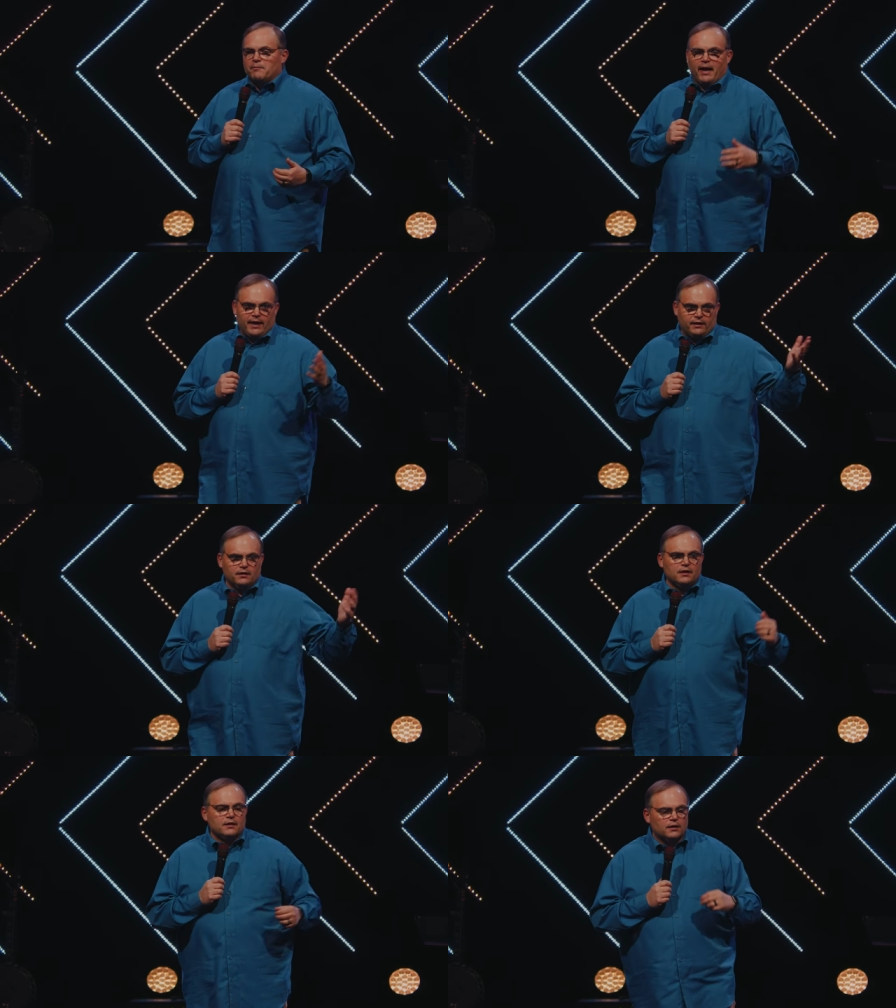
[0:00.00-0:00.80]
I had a,
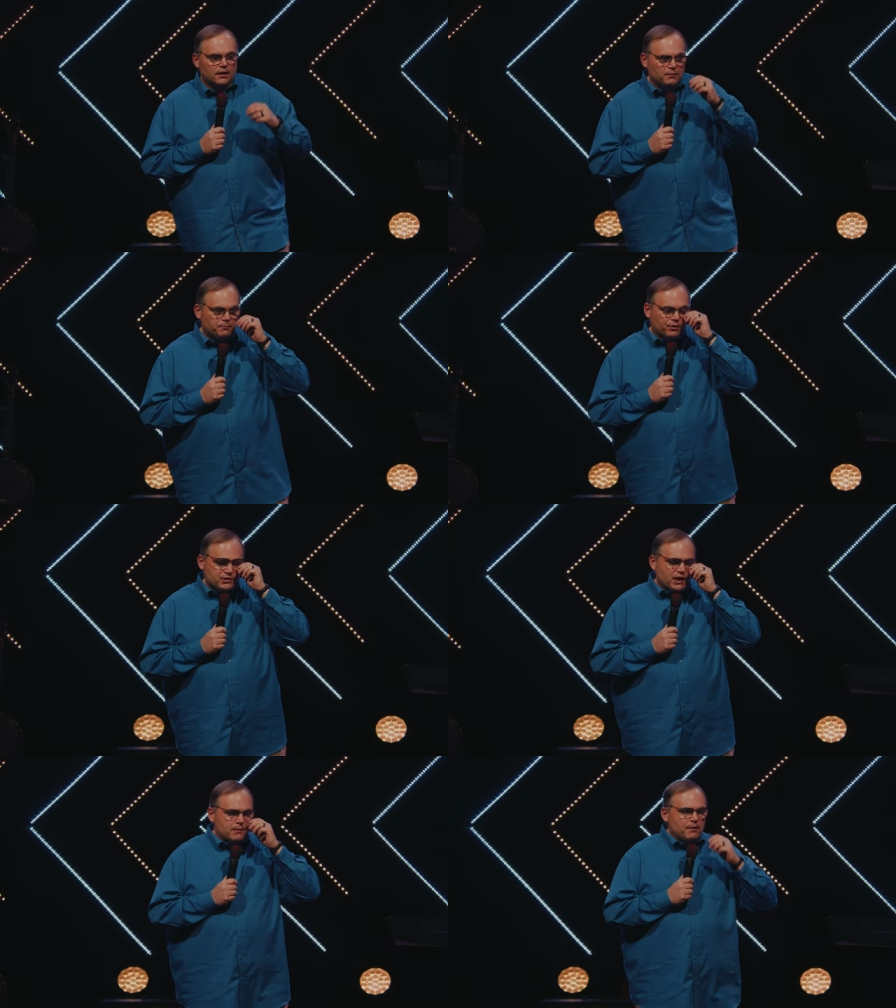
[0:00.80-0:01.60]
a
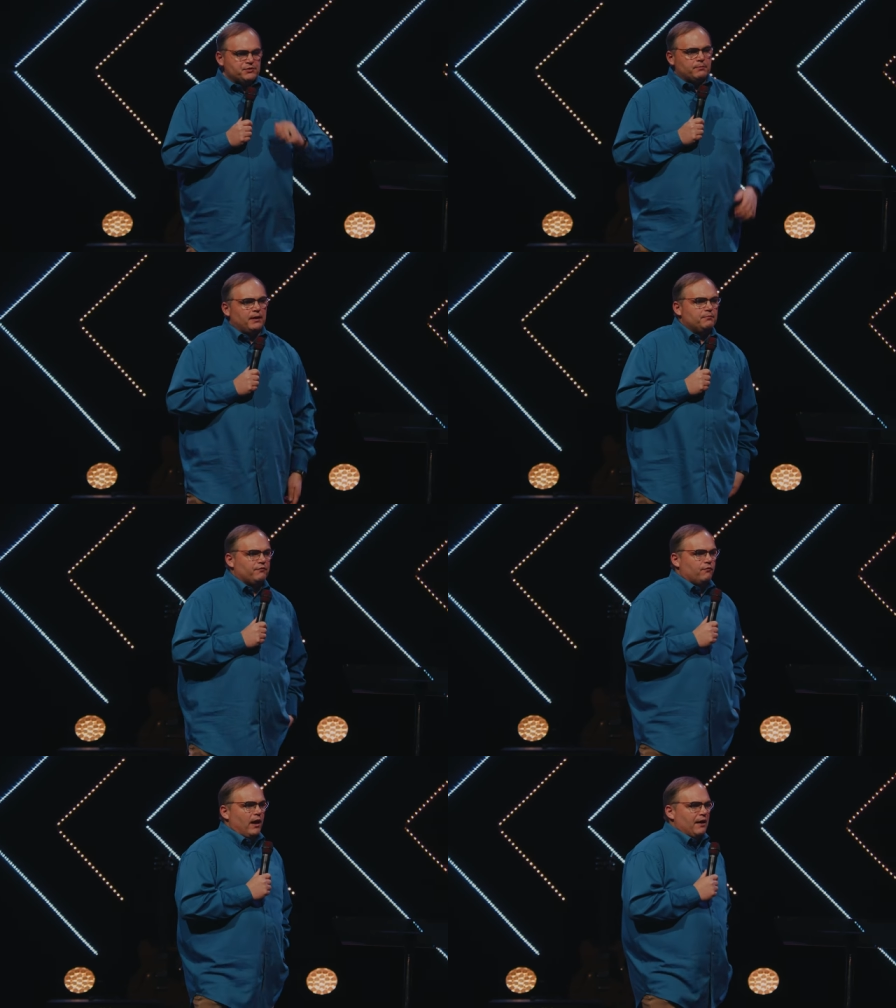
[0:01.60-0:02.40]
person come up to me
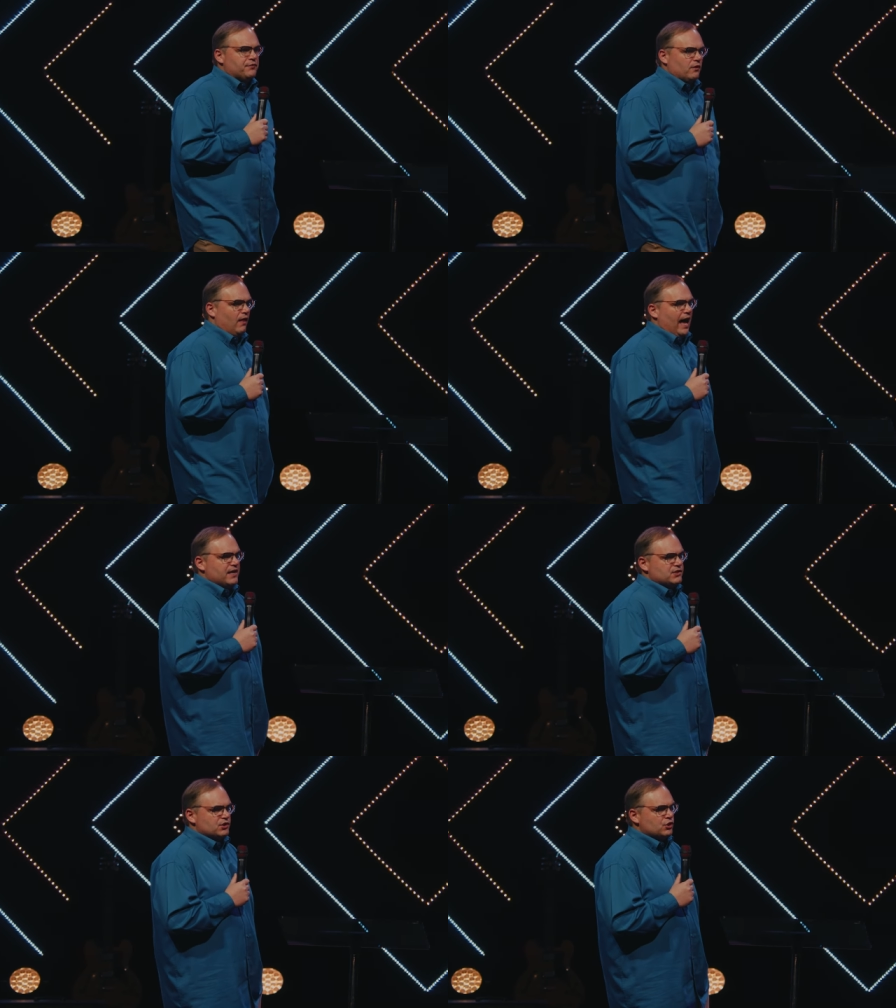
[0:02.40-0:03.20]
before, after the
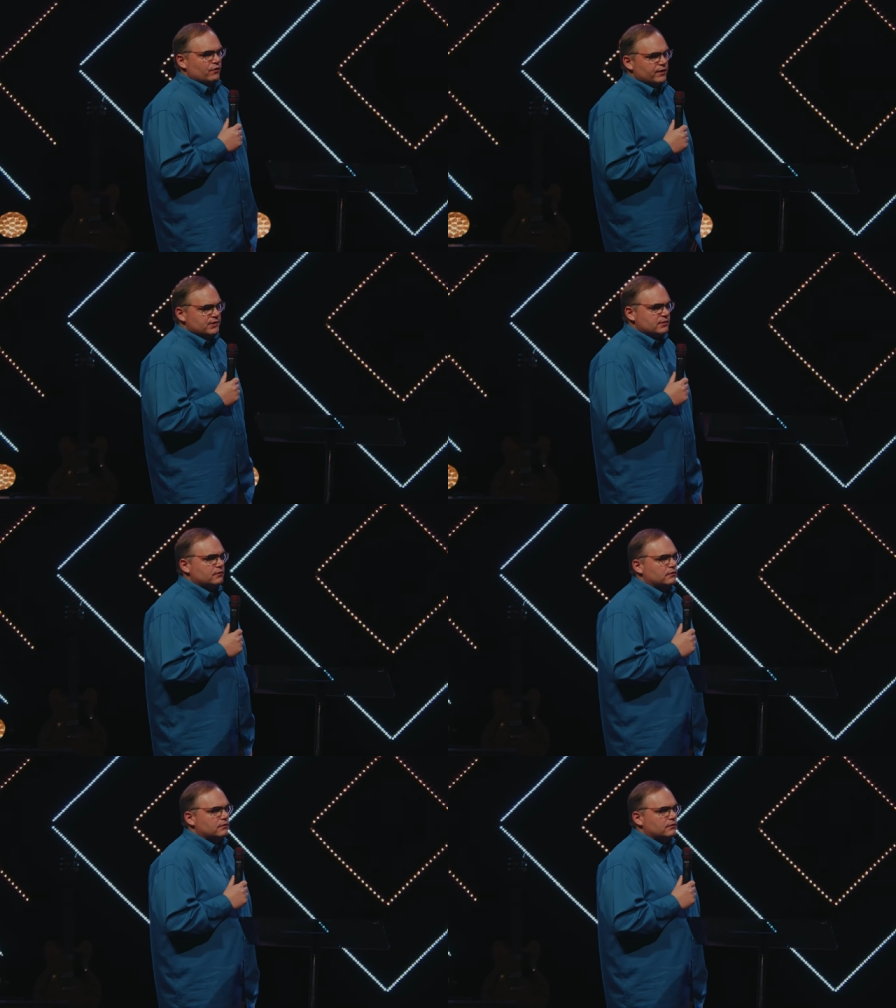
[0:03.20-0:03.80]
last service,